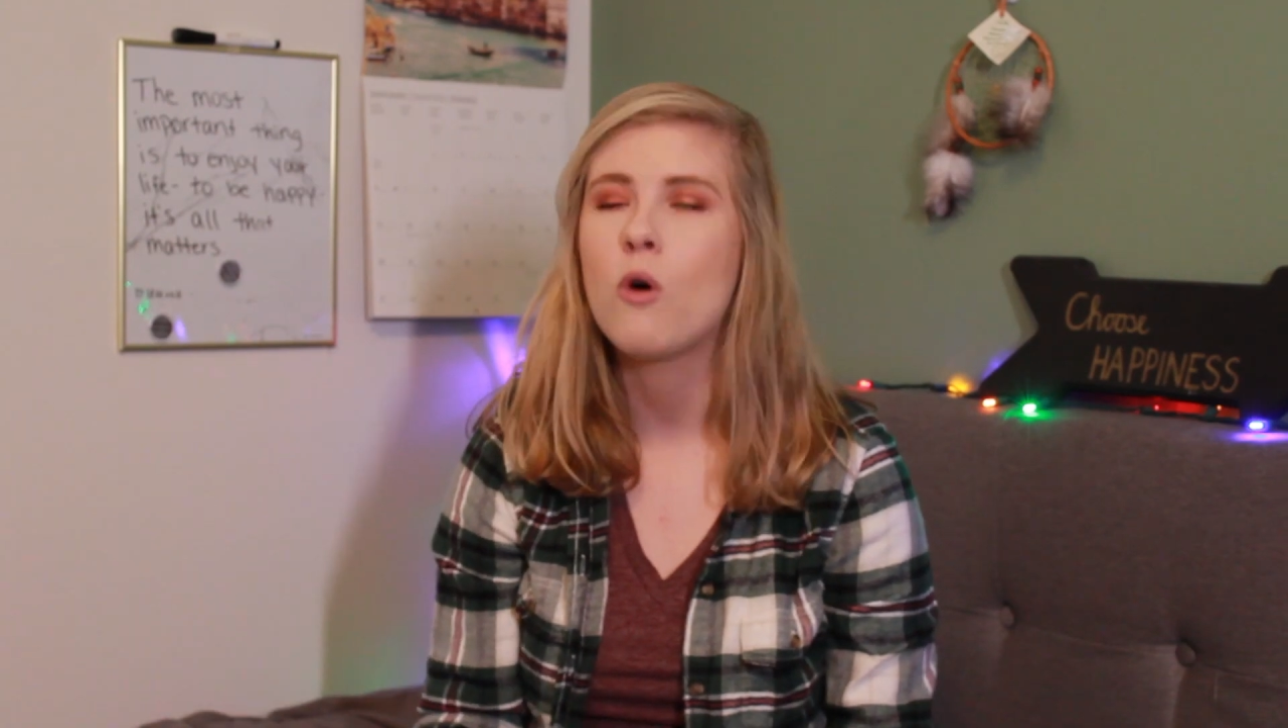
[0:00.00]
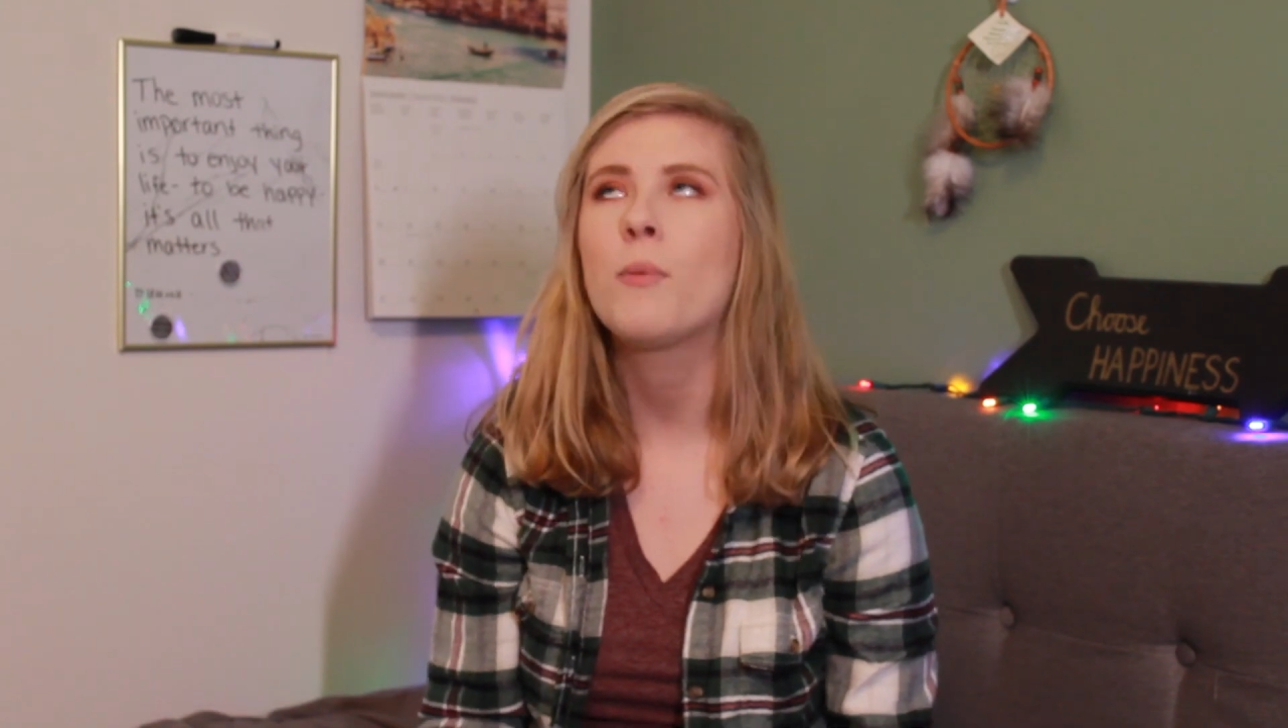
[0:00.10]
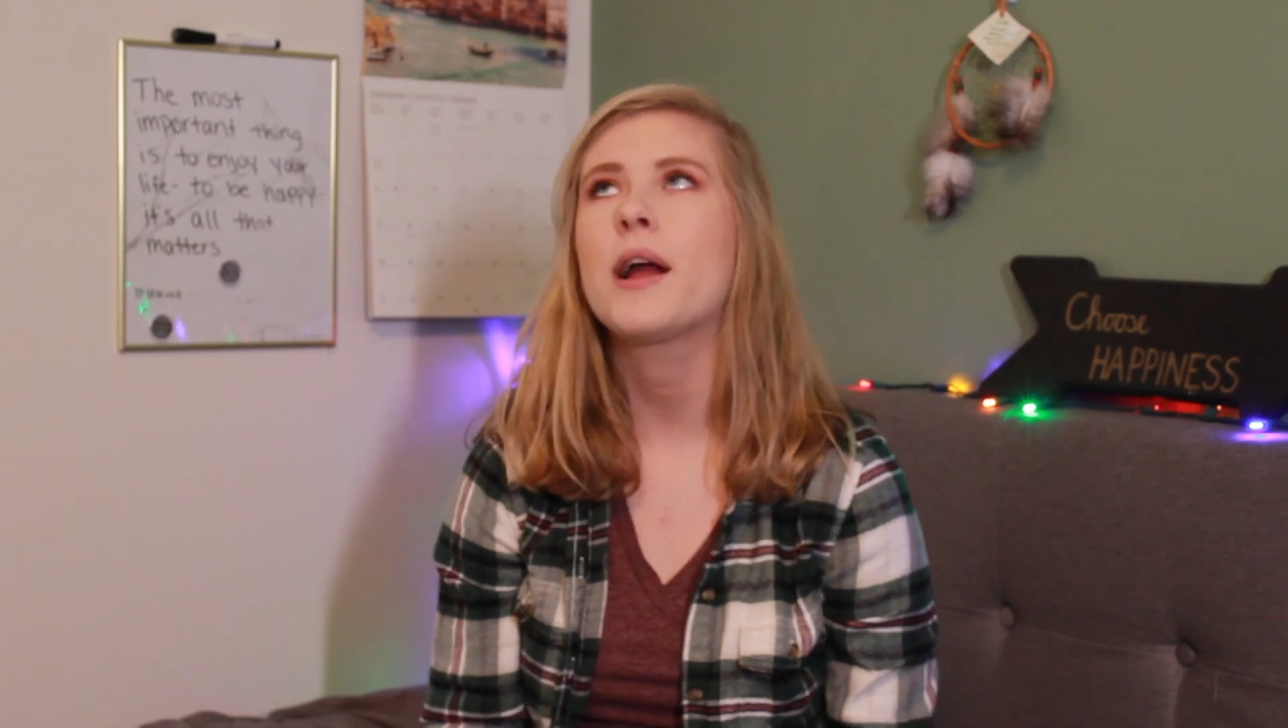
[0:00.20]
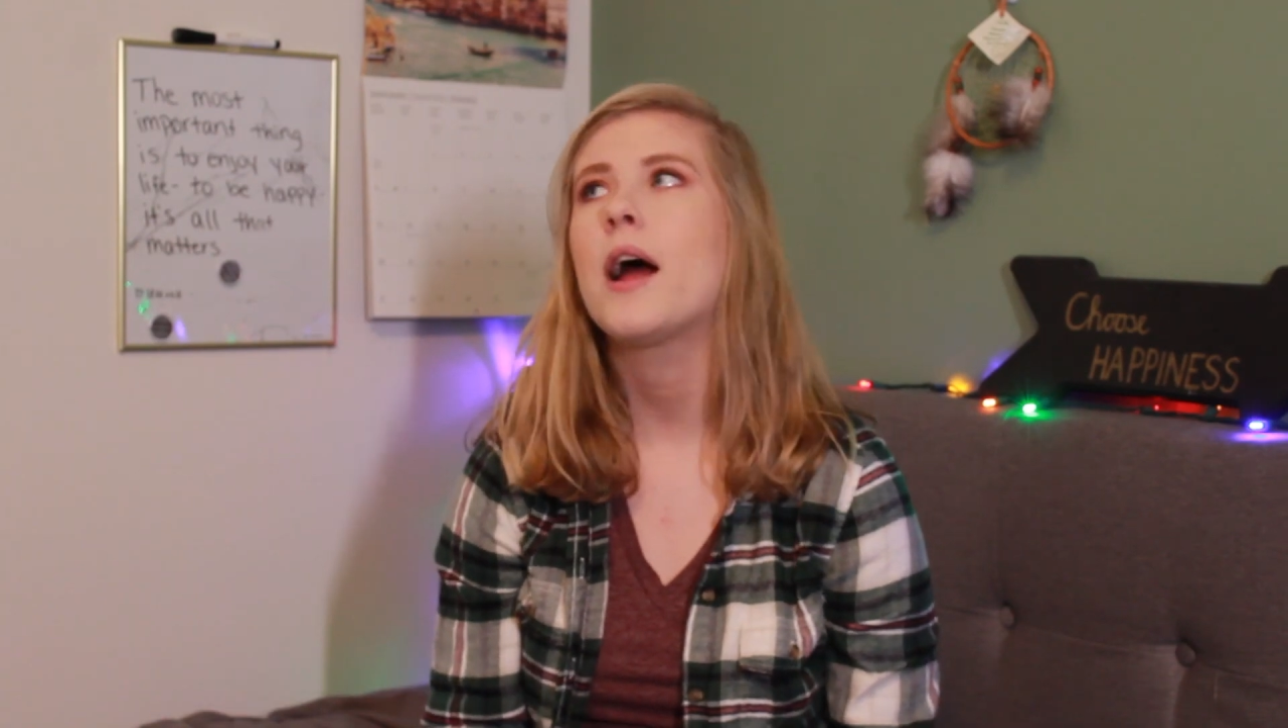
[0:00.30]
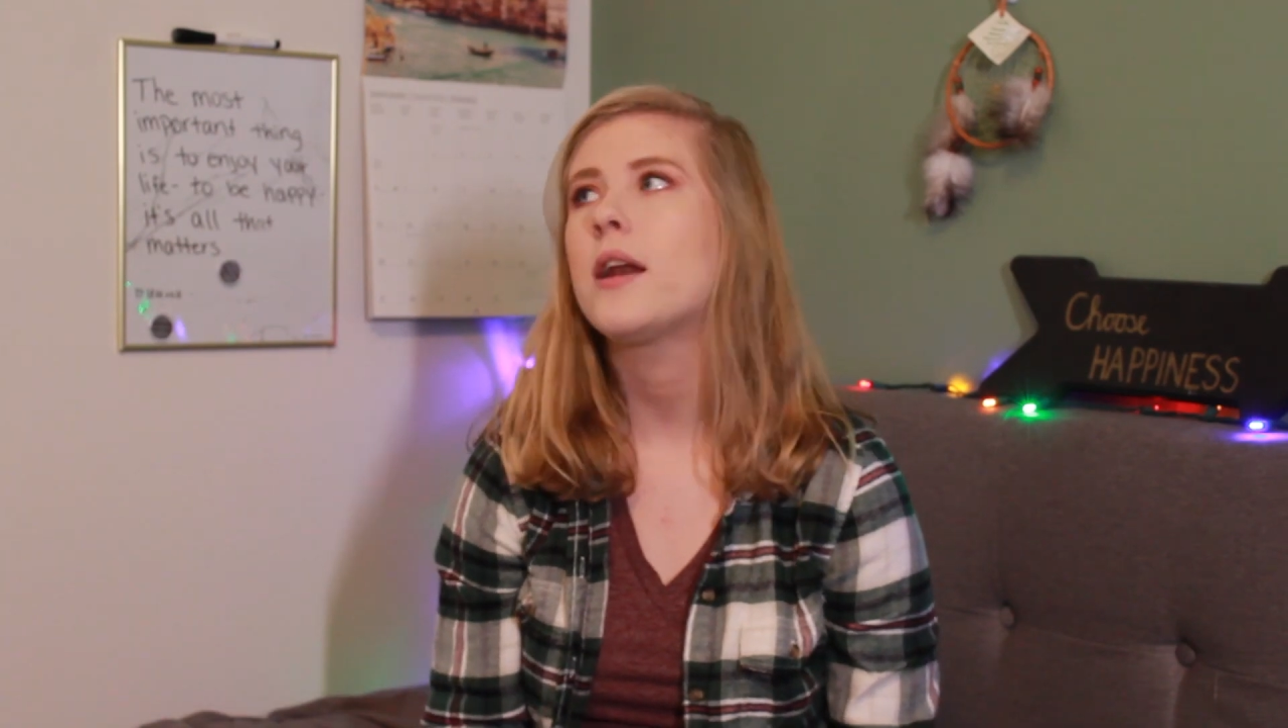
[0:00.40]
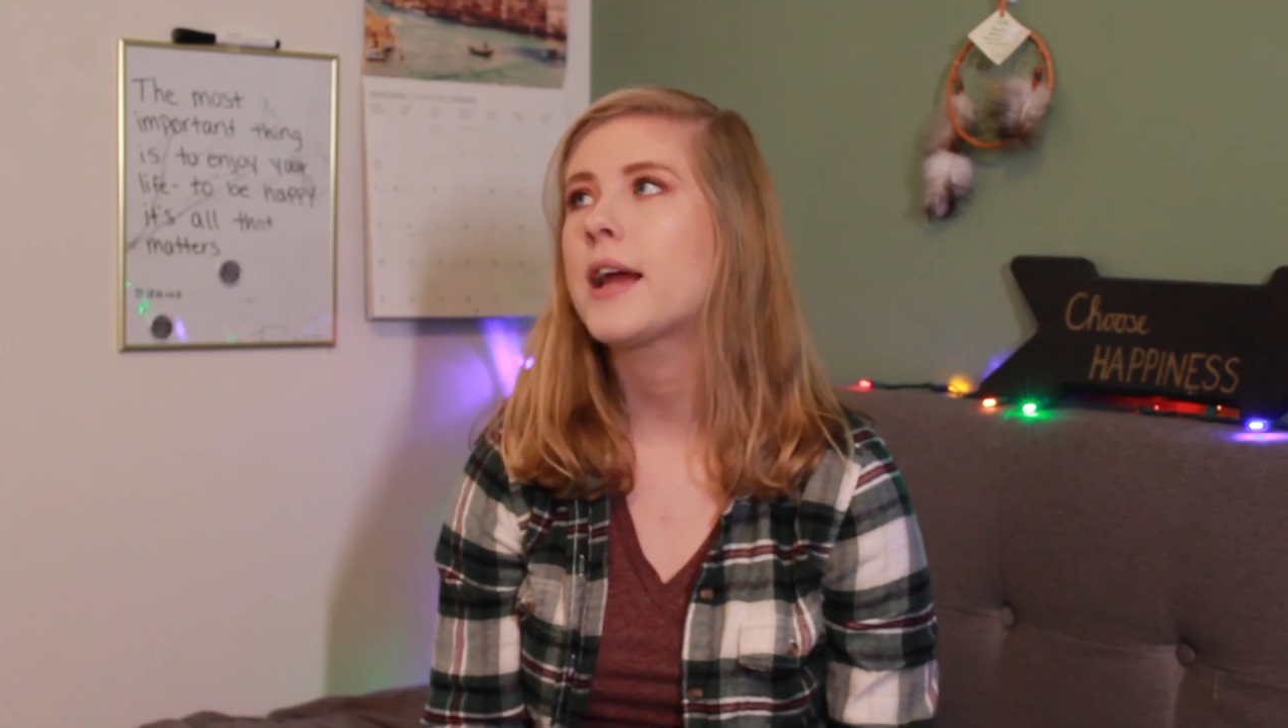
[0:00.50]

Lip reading: Oh my god,